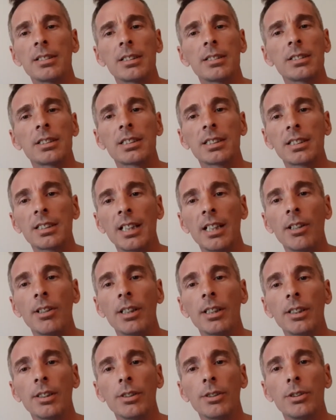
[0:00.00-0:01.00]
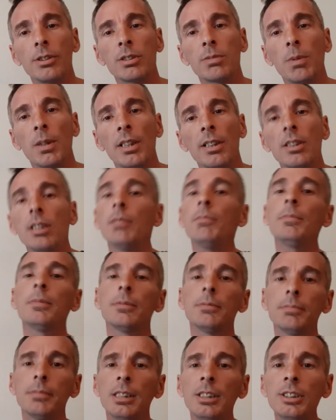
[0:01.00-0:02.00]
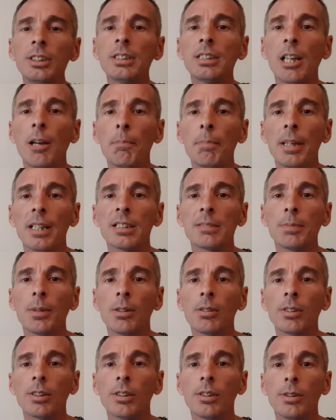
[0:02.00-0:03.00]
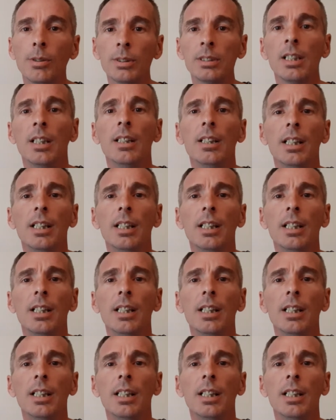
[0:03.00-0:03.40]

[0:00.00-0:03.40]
It's scary to lose one of them. That's just how baseball goes.